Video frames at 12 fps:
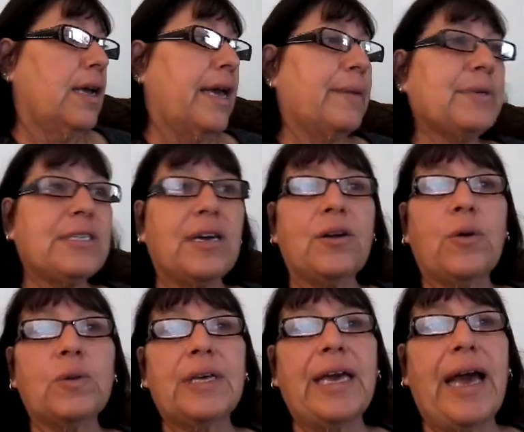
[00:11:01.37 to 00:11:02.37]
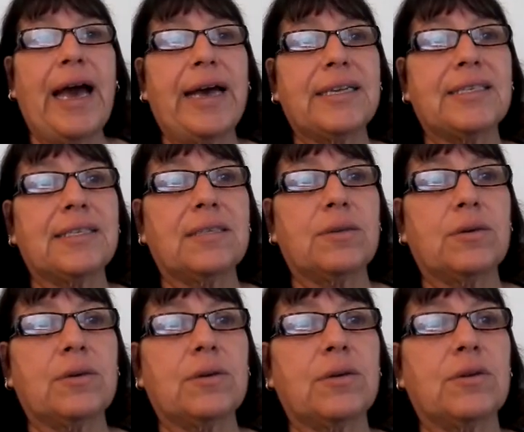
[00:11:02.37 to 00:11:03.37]
Amazon only has
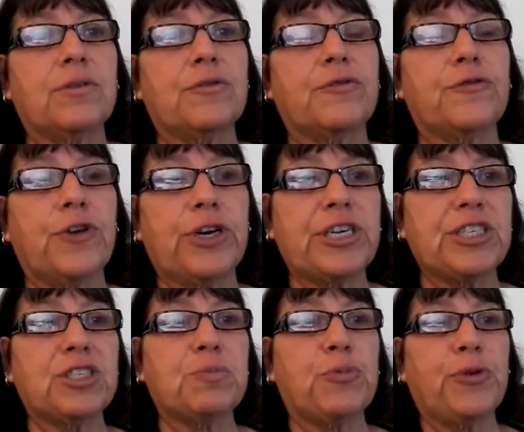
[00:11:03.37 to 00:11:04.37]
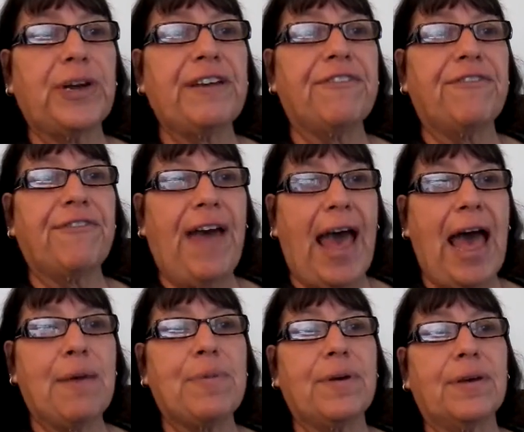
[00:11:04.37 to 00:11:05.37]
furnished
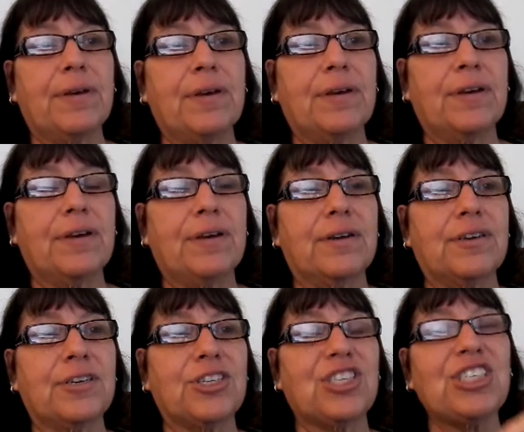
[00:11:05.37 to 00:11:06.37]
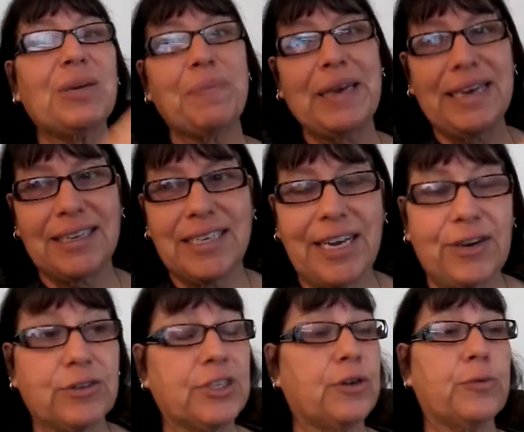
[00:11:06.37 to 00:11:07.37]
prefab shipping
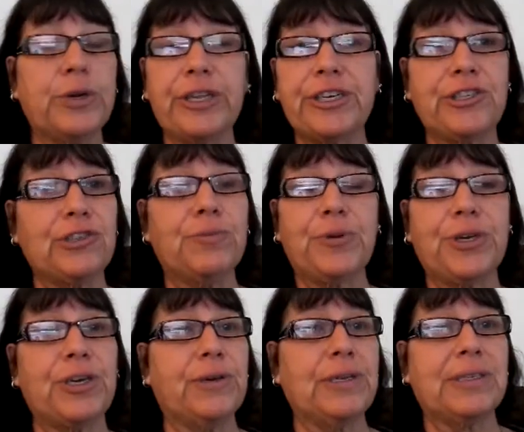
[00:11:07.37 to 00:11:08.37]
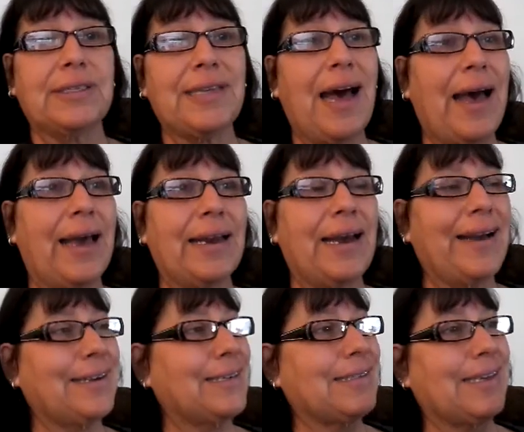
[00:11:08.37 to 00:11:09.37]
containers. They're really super cute inside.
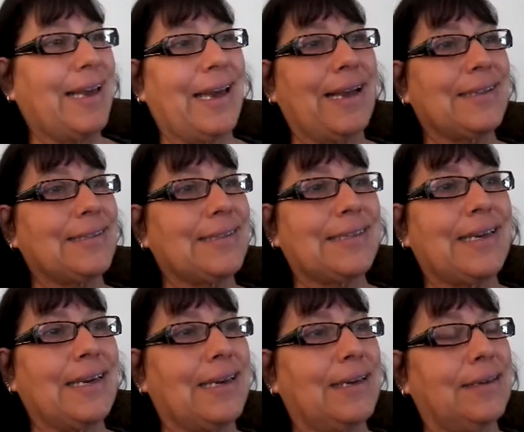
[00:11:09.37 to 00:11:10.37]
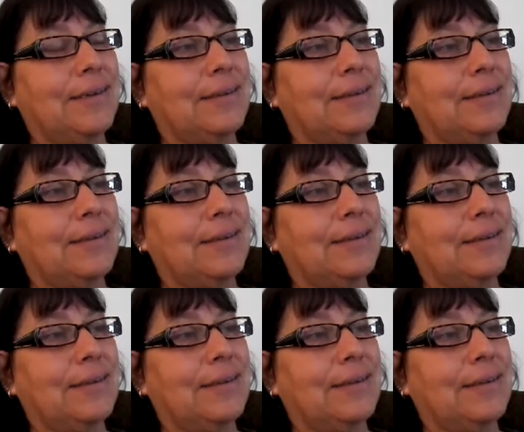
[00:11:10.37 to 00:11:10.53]
I just can't see